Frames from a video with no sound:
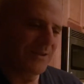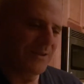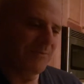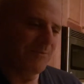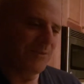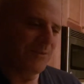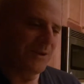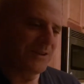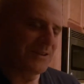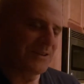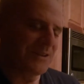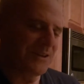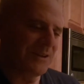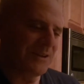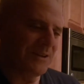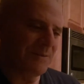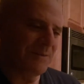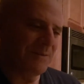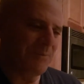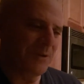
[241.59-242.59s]
But
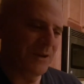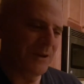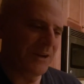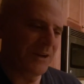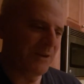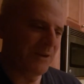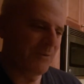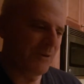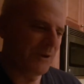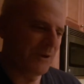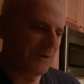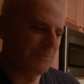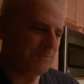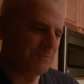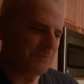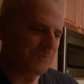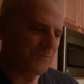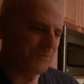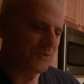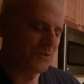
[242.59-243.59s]
anyway,
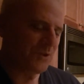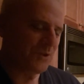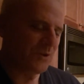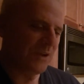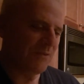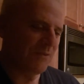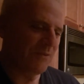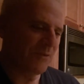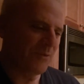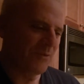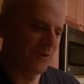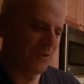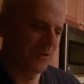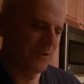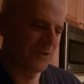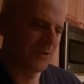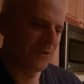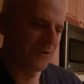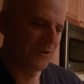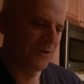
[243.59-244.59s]
so I have a
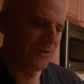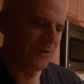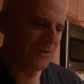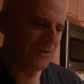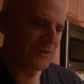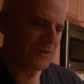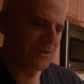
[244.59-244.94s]
realtor here in this